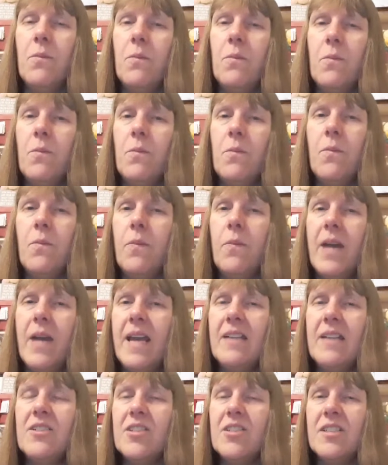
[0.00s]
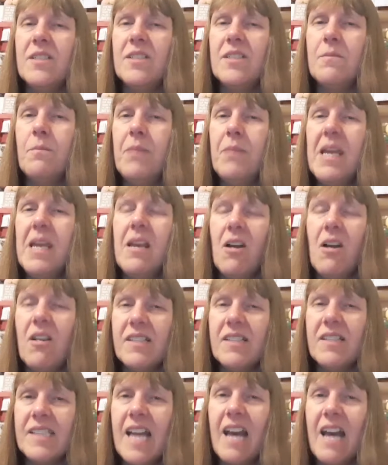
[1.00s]
we're just being
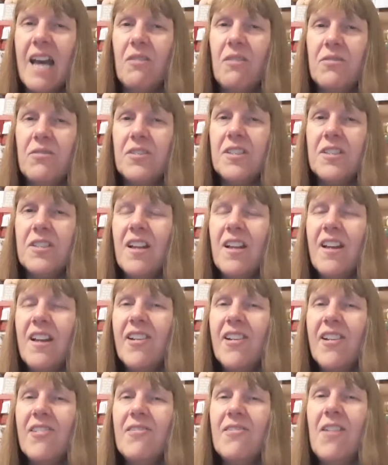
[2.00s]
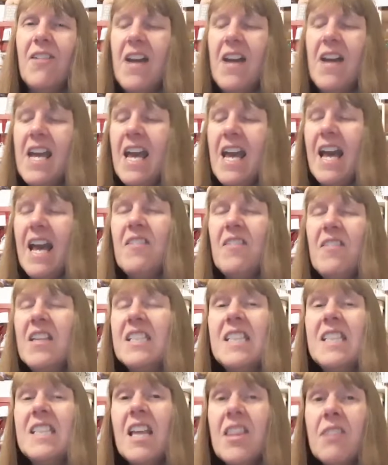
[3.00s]
ourselves, right? And
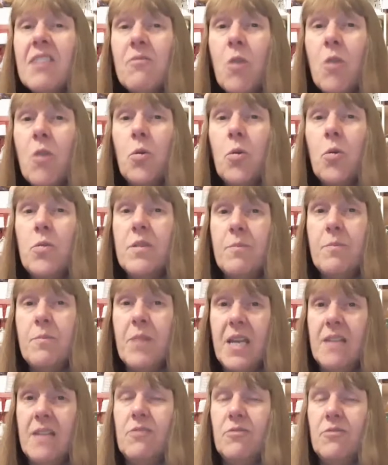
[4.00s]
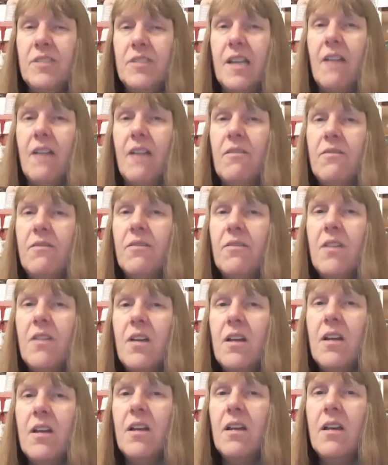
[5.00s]
there's nothing wrong with being yourself,
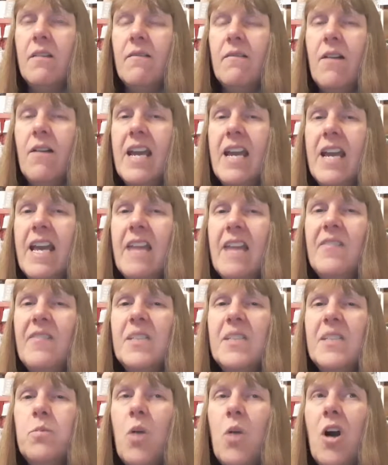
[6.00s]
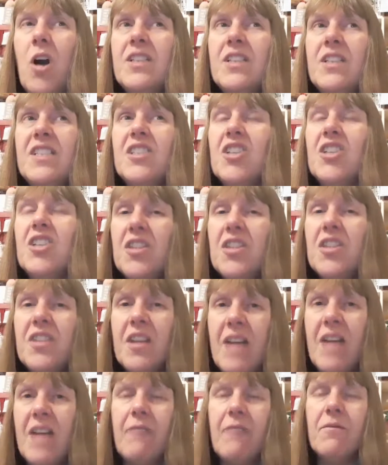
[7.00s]
right? In this world, it's good
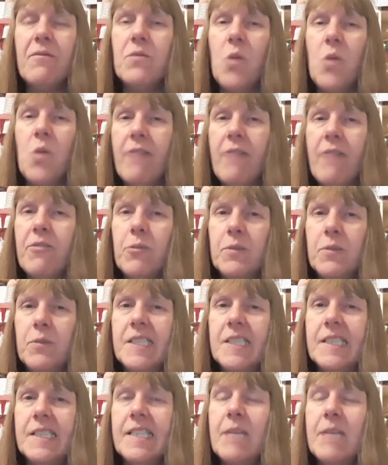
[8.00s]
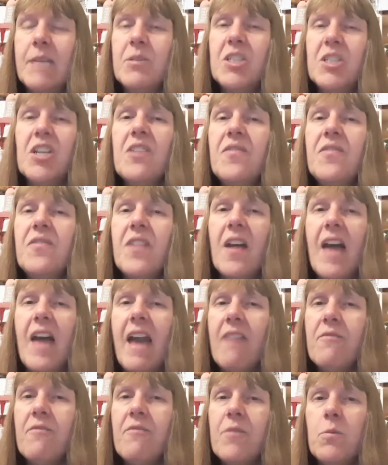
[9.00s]
that not everyone's the same. It's good that
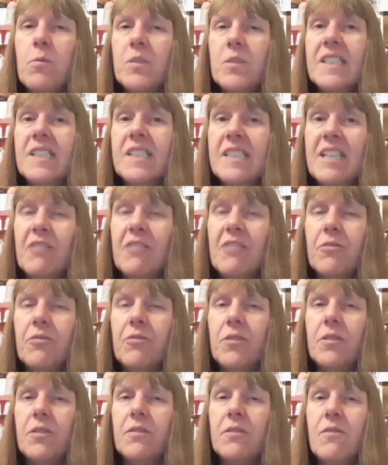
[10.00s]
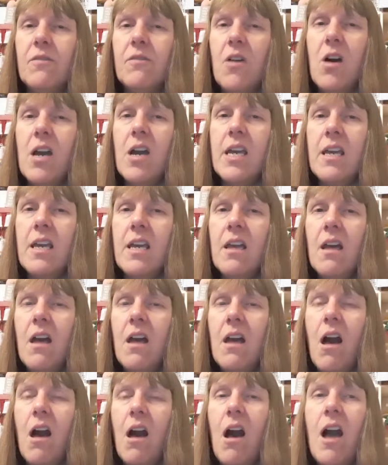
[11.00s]
everyone's different, right?
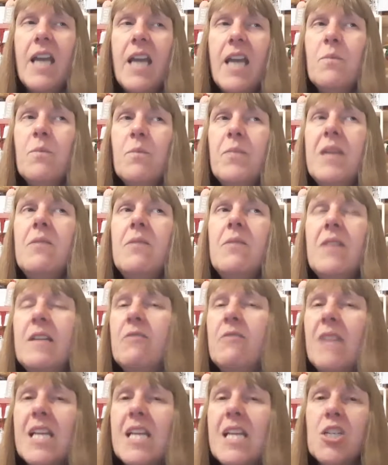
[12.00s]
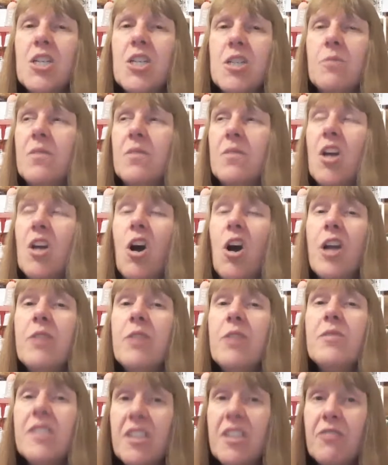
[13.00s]
I can be in a relationship with a guy
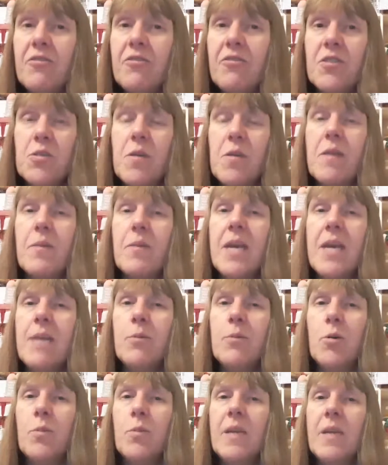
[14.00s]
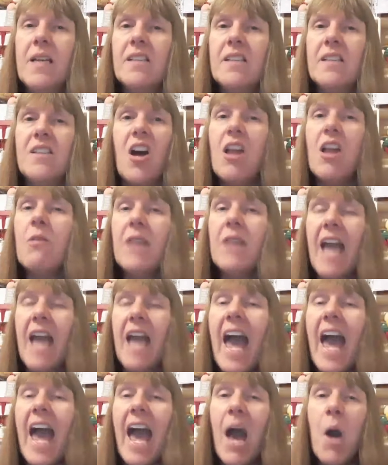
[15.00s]
who's different to other people because I don't
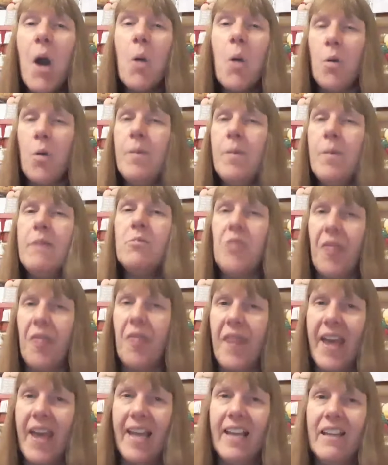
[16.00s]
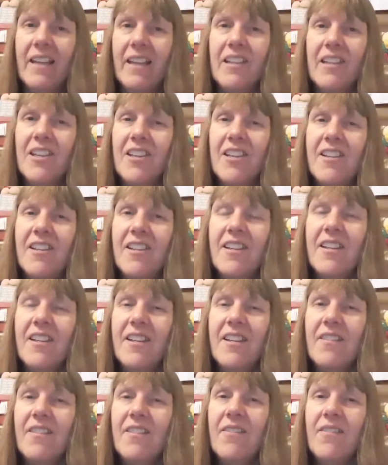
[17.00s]
care what people think,
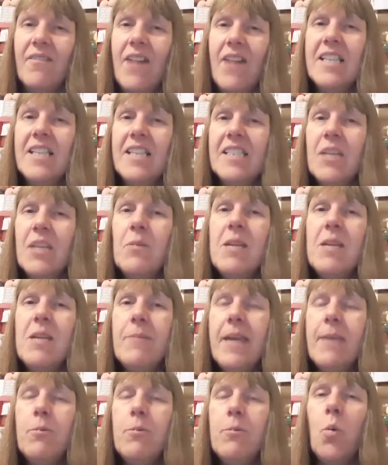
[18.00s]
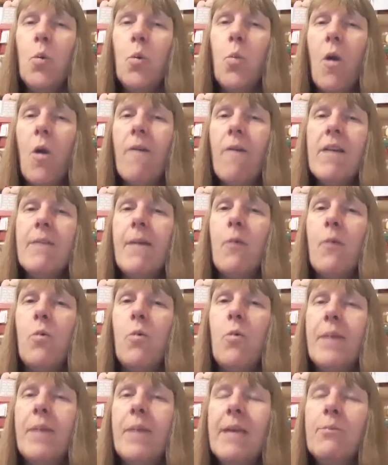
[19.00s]
right? So many people worry about
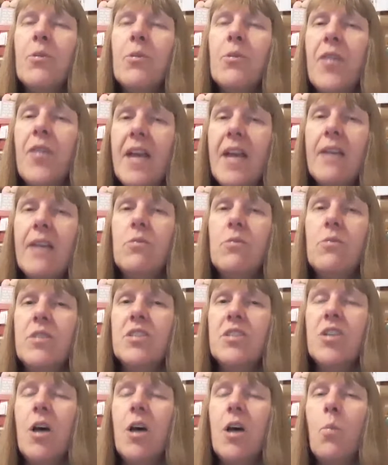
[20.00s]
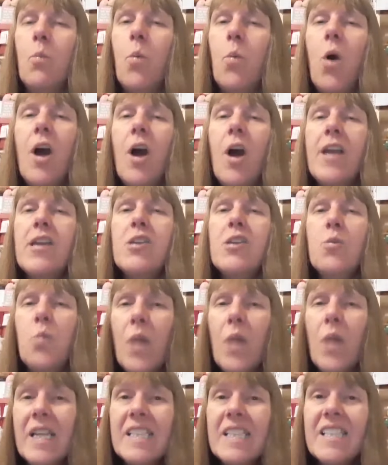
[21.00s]
what people think all the time. Why are you
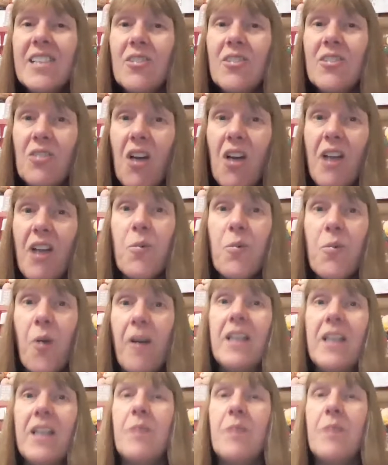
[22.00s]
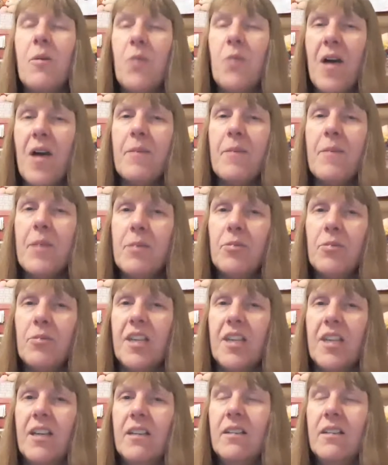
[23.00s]
wasting your life worried about what other people
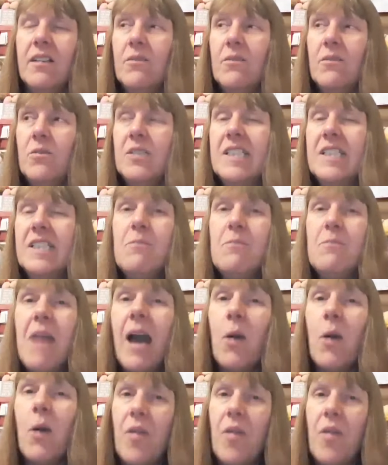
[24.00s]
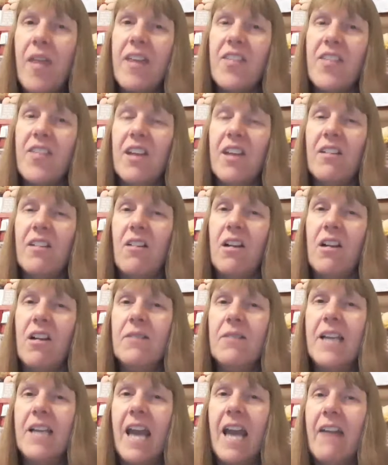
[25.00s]
think? What does it matter what they think? I
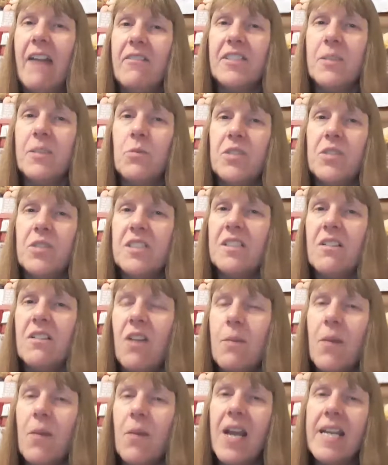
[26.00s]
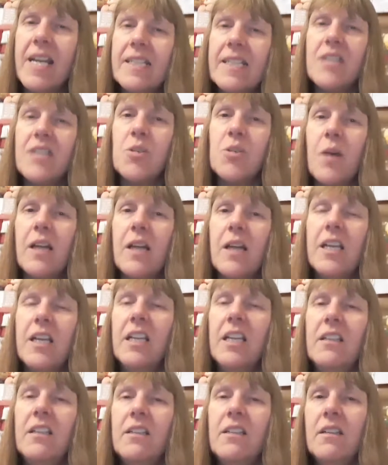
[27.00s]
don't care if someone doesn't like my
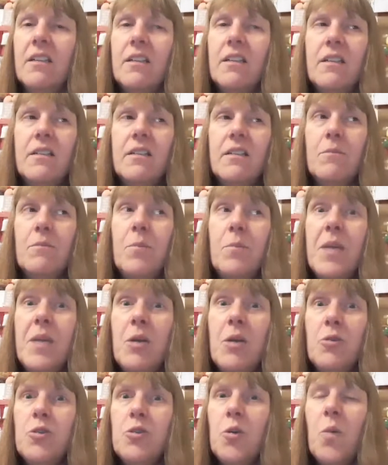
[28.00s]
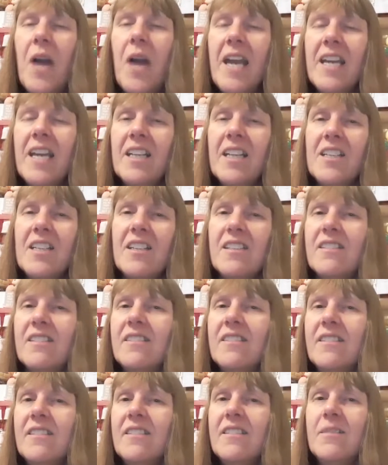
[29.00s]
asexuality. Be on your way, innit?
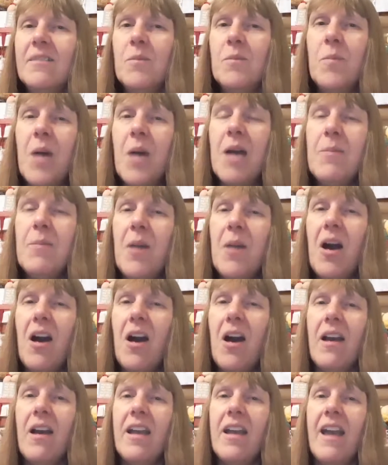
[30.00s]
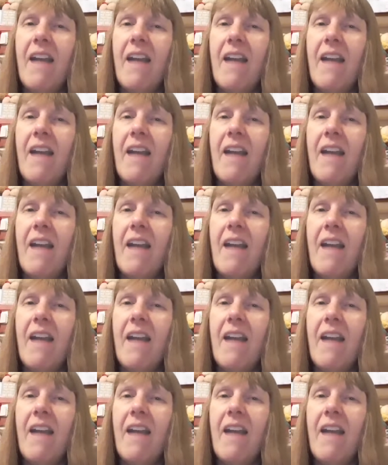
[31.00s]
Bye-bye.